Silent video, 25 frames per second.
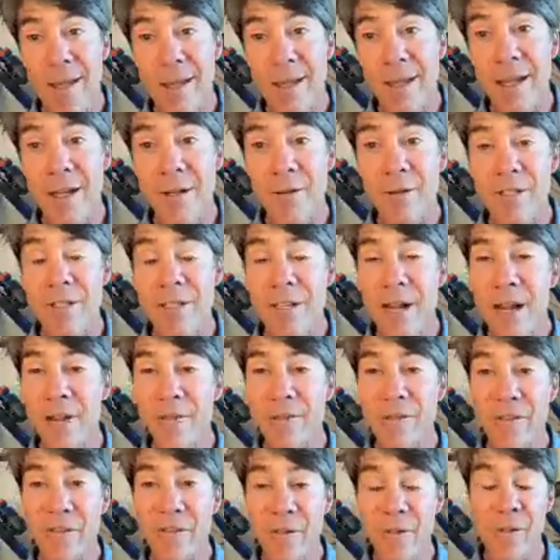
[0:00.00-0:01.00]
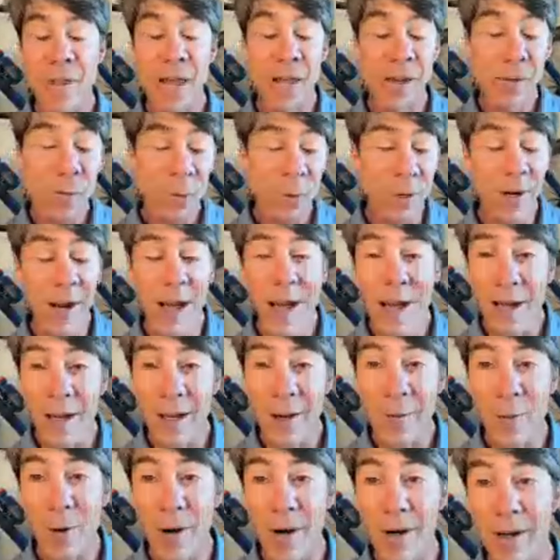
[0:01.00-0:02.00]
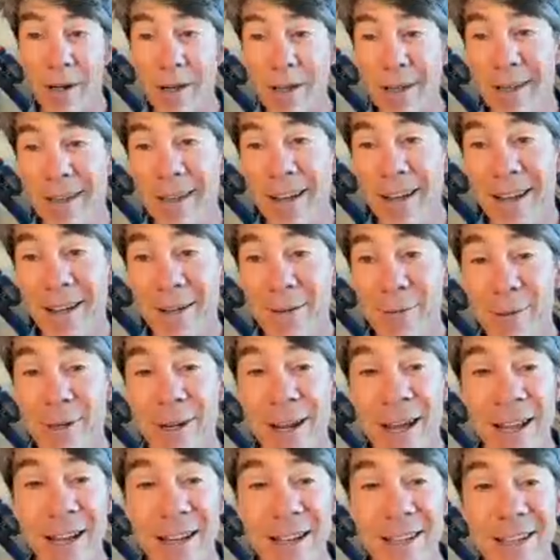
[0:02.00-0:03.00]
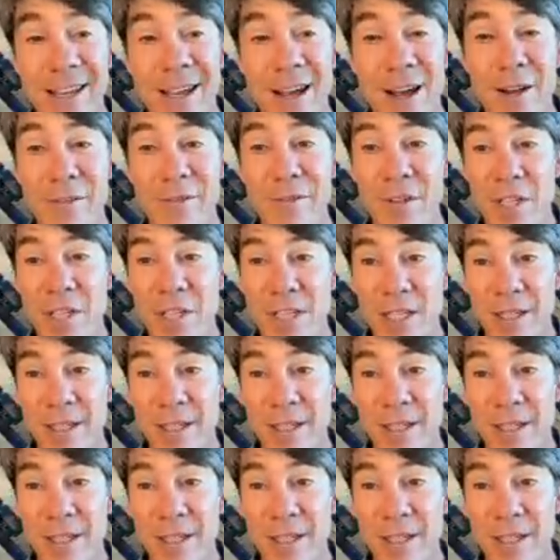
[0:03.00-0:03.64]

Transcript: you know, it's not like we're not at work, uh, we're not in the office.